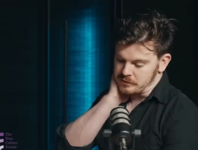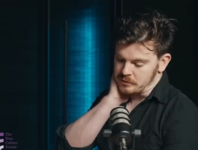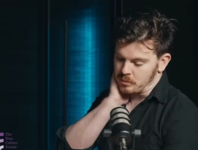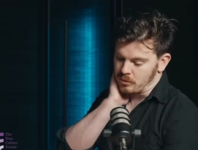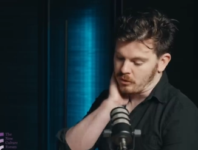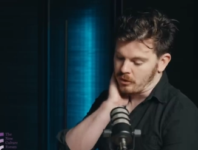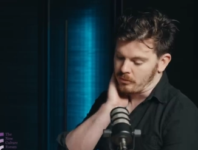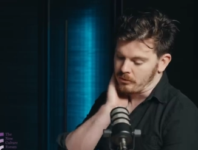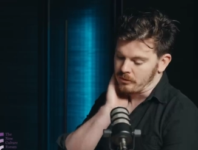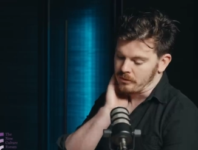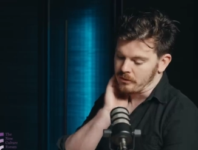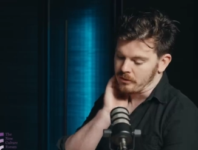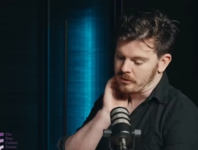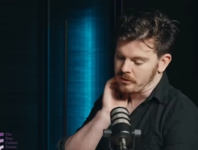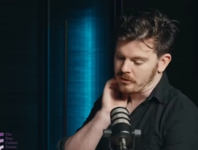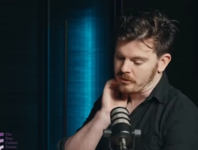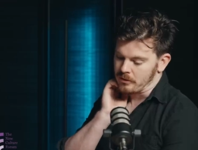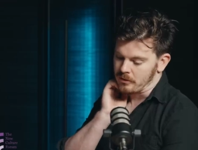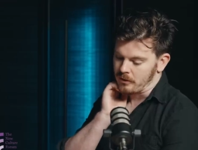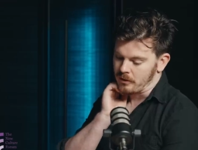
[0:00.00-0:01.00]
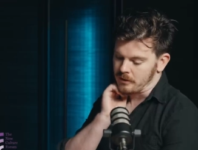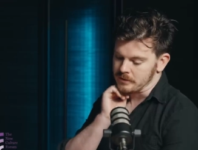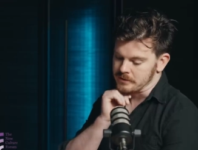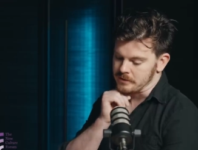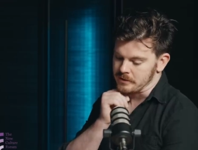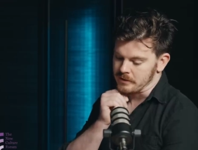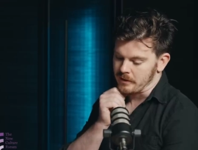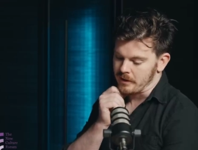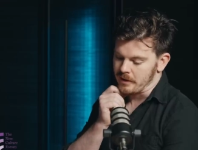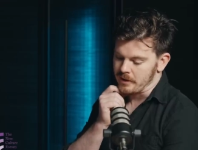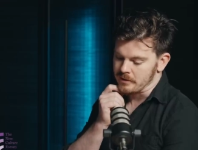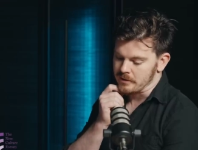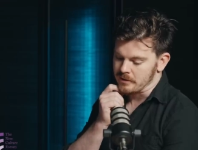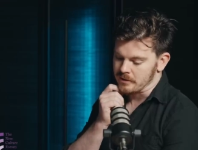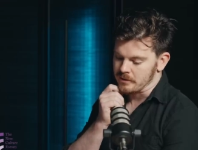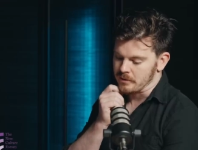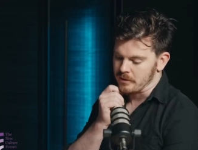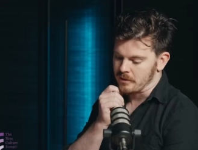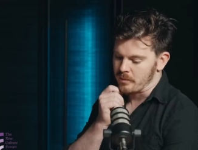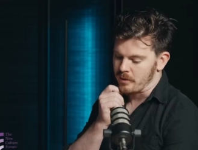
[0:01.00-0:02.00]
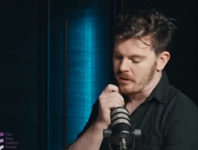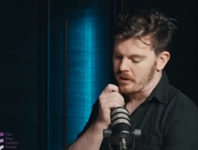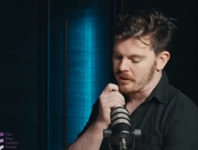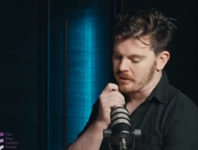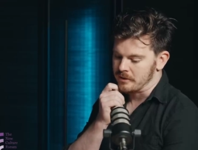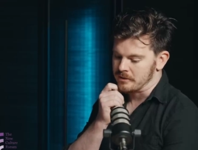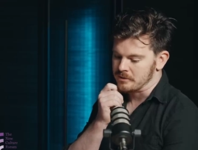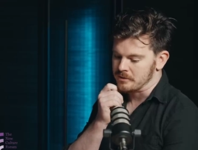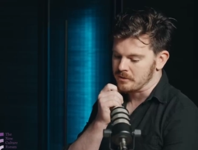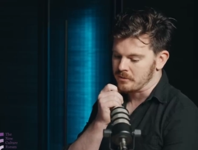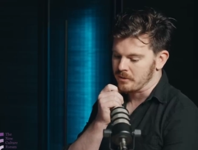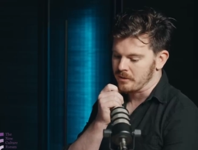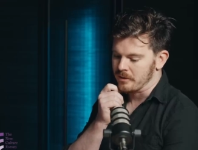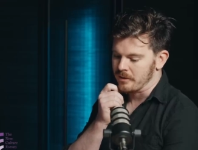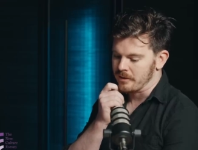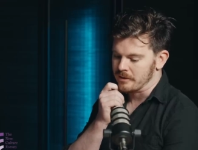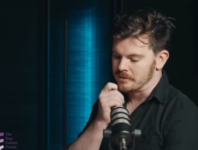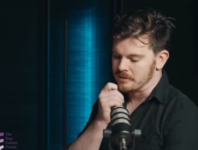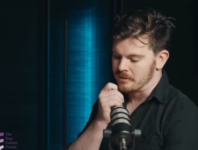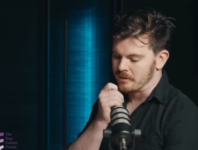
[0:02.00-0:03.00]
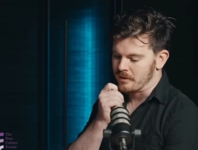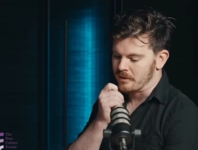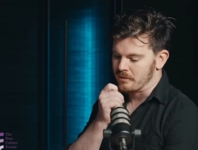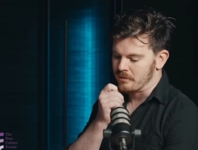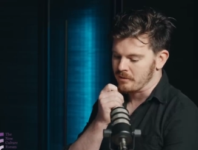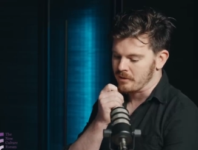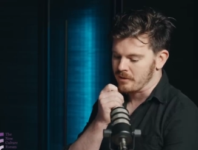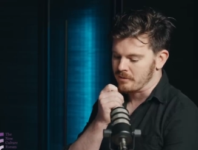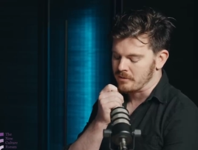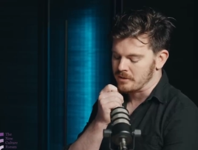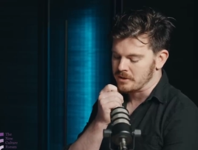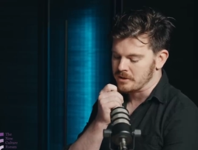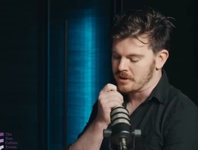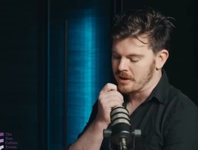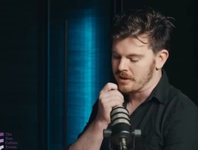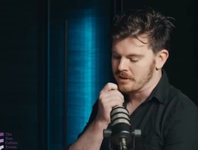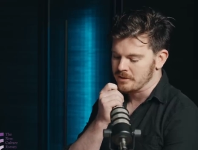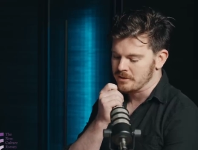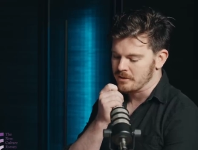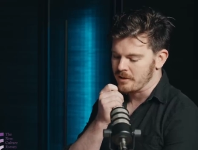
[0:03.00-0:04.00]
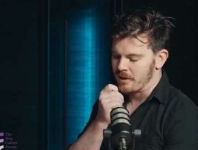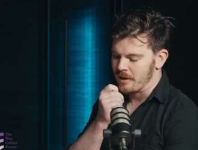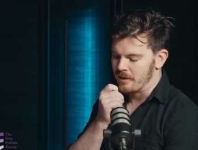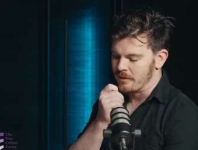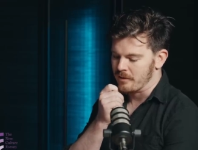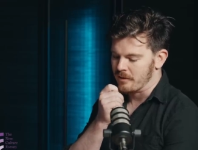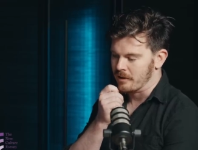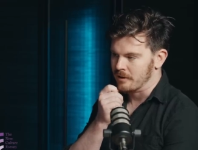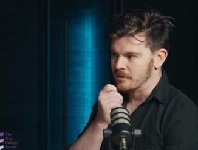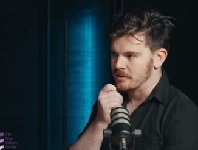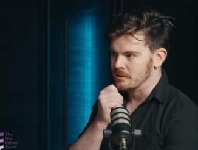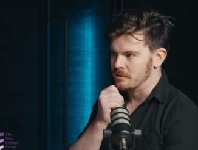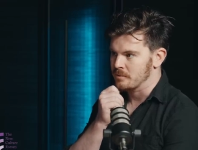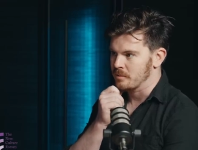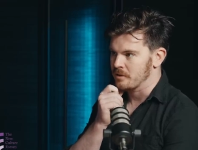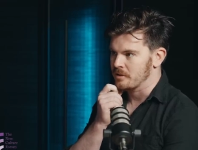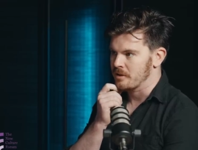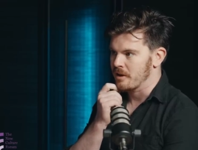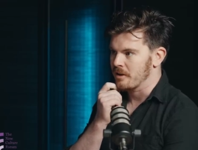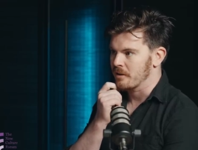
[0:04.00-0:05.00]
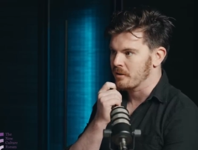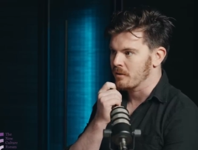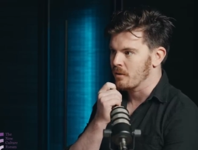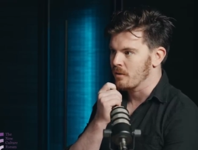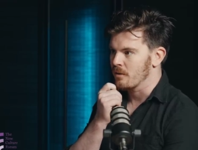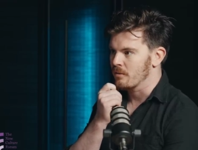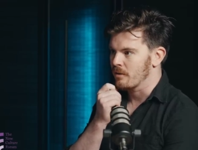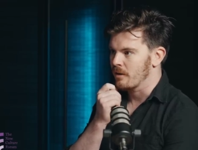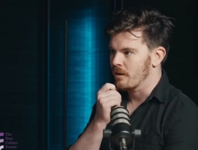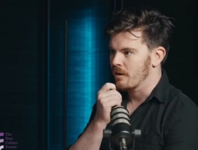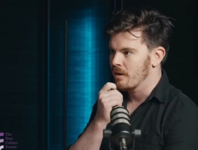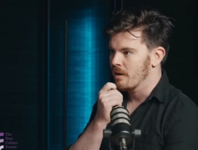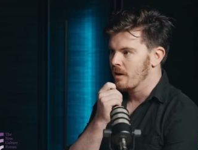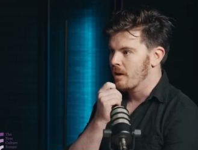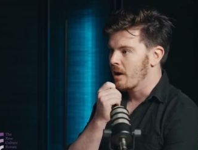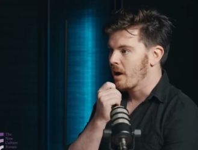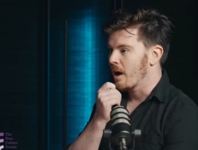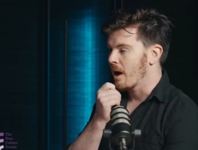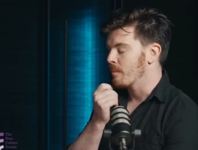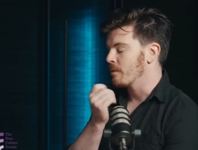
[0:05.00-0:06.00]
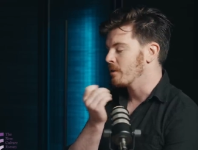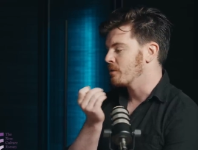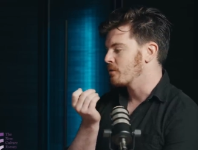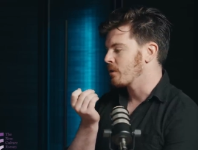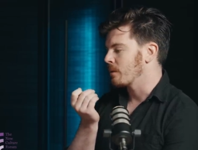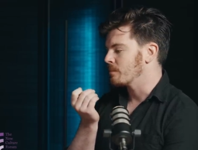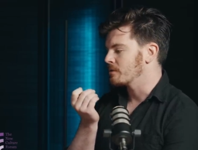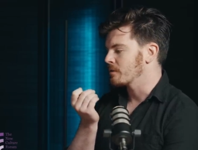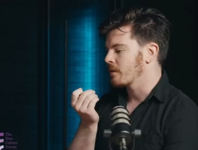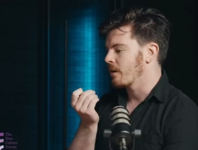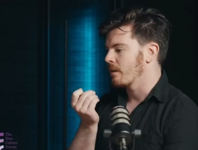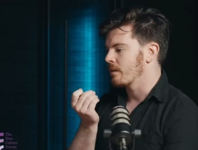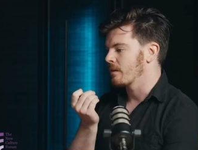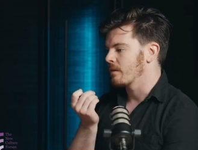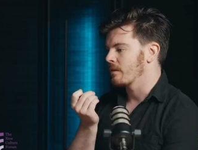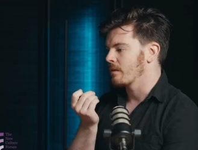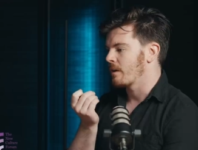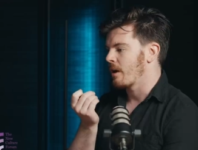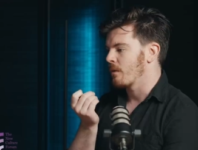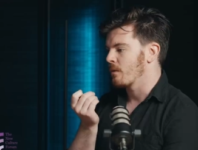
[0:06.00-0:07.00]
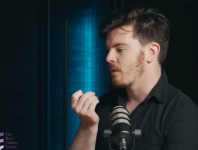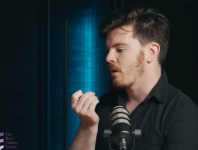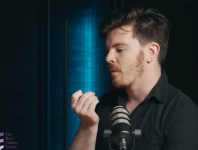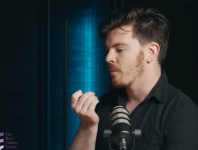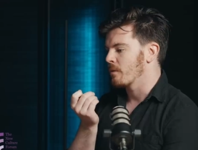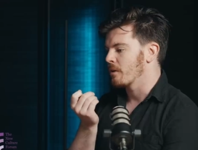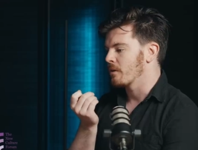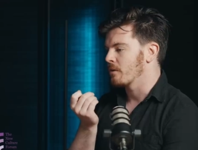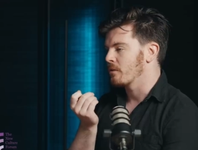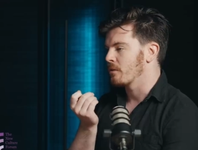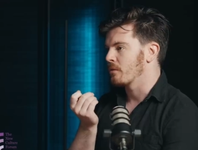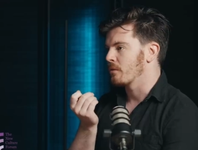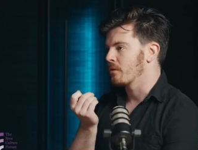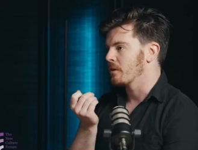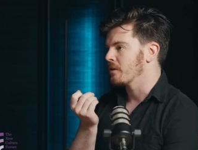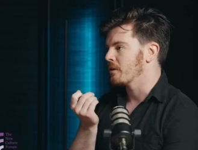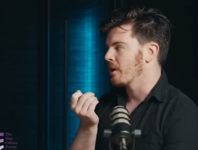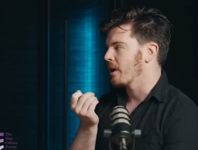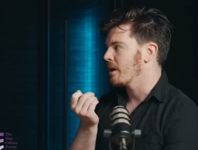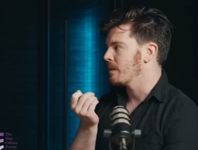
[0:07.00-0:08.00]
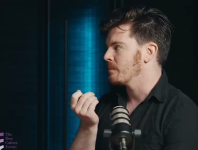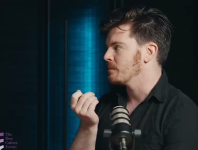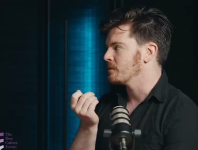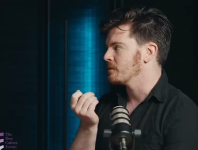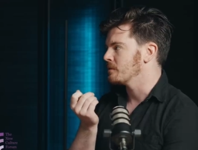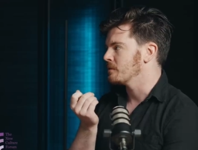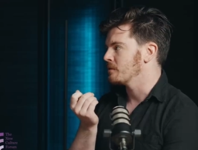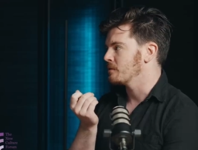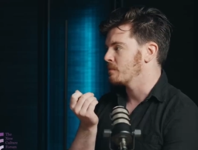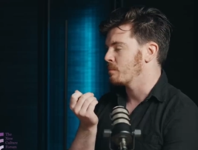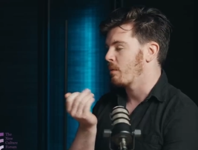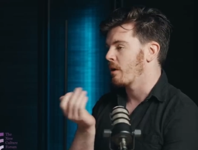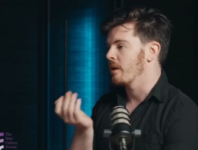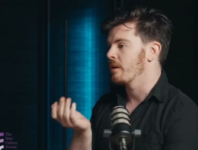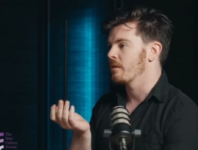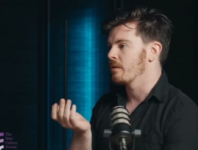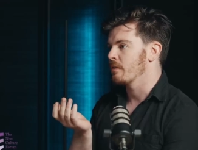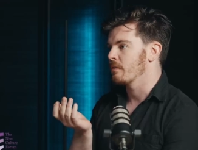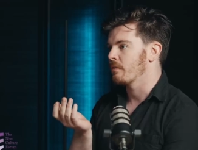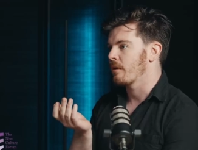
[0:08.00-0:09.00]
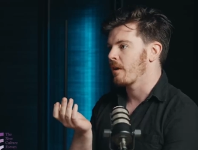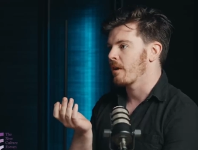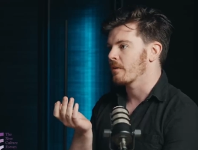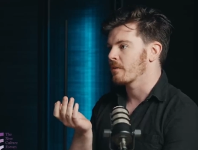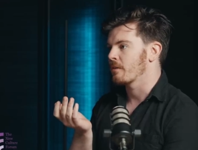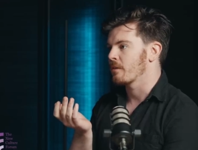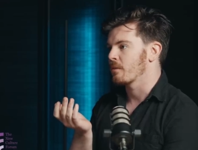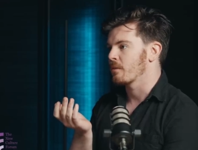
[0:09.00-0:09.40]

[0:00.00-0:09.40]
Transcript: are probably looking across the Atlantic to the Americans and realizing that if they ever change that, they could just be taken over. That's the problem. I mean, Trump's gotten now nominated three times, despite the fact that